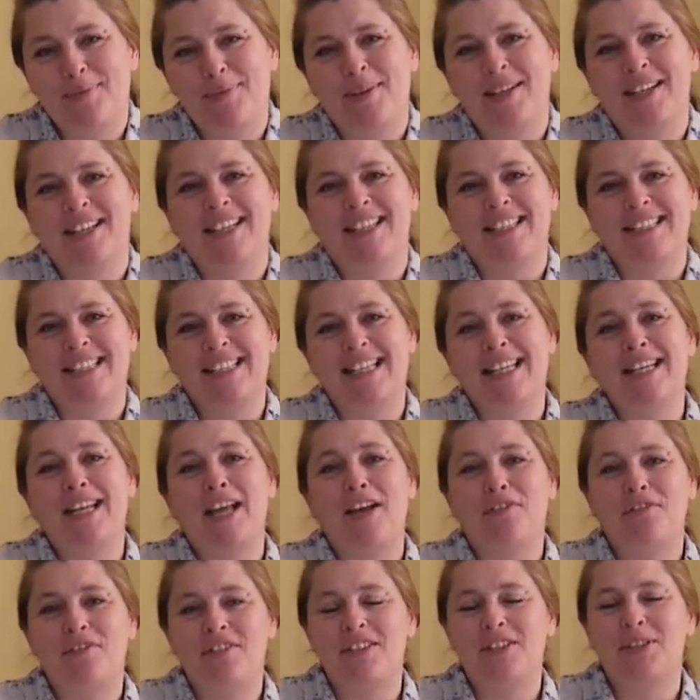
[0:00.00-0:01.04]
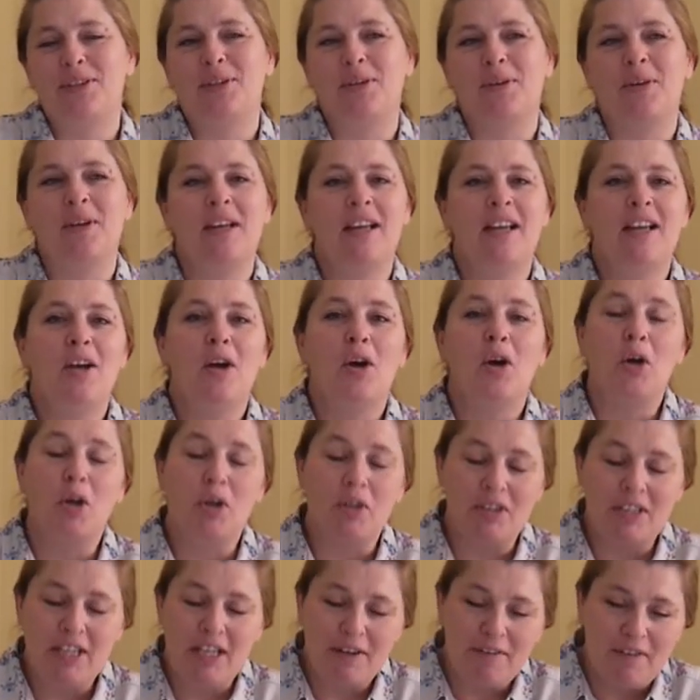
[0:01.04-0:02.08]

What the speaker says: but it's enough to hurt the